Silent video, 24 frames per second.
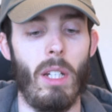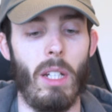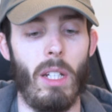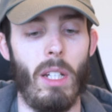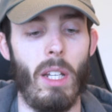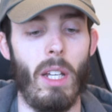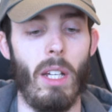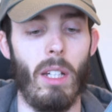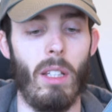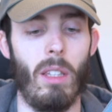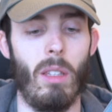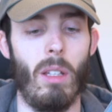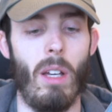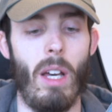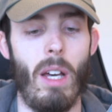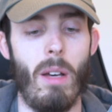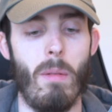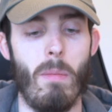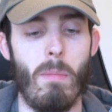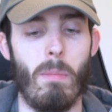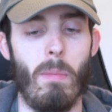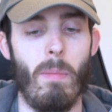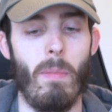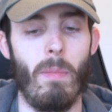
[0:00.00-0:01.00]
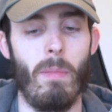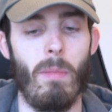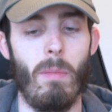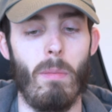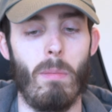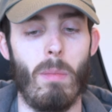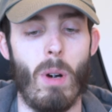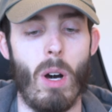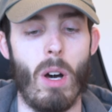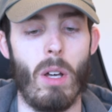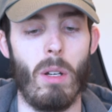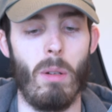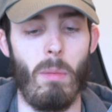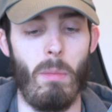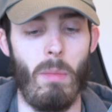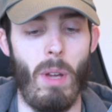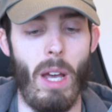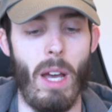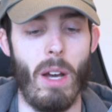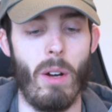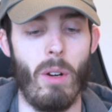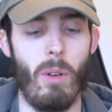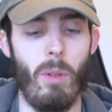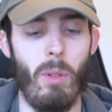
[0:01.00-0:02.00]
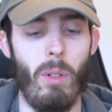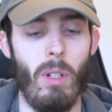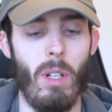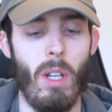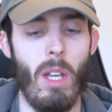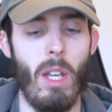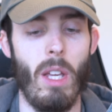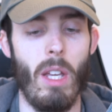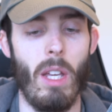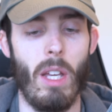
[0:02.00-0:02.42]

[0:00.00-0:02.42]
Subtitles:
and kick that bottom out,